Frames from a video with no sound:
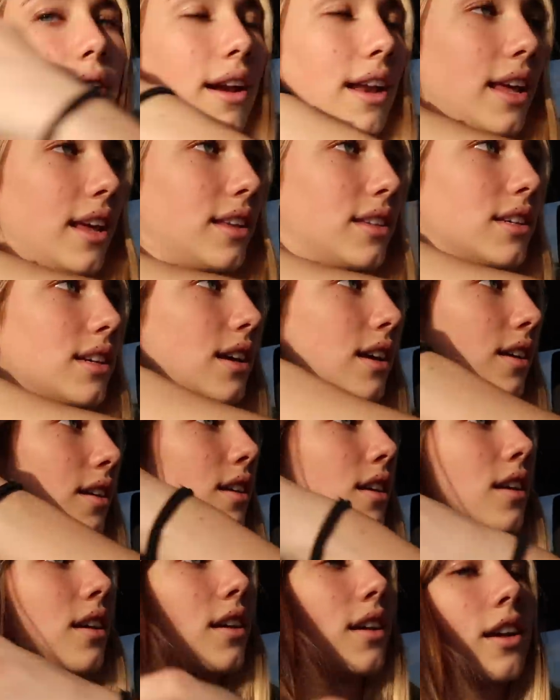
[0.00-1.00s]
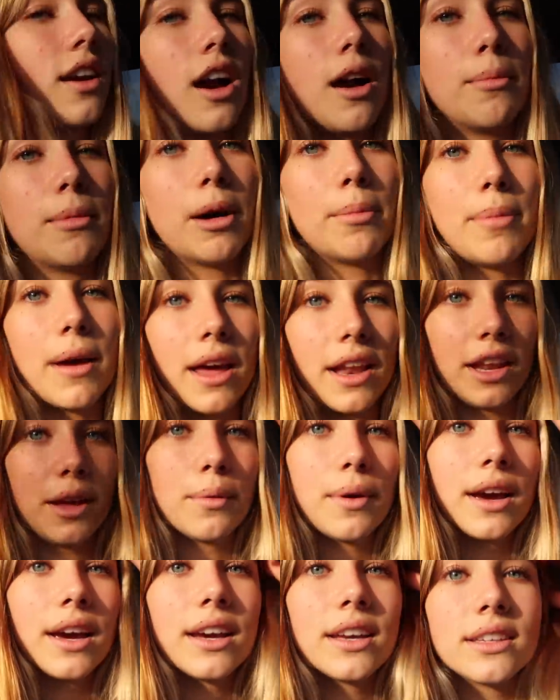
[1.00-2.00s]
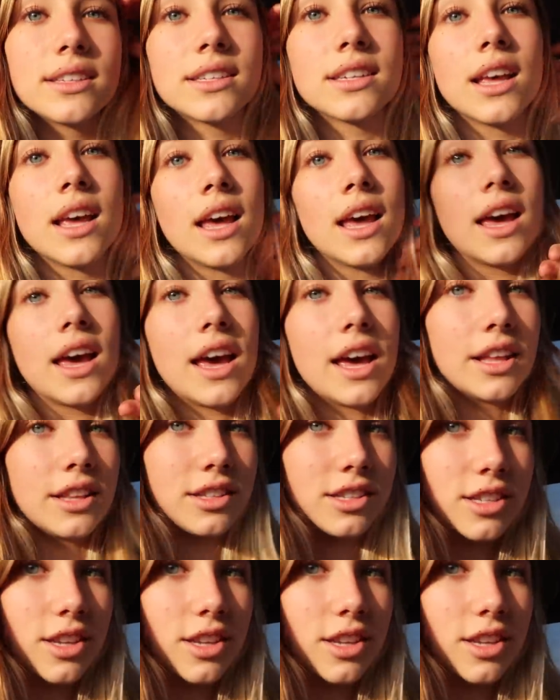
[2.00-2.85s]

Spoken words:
ready to come up anyways, and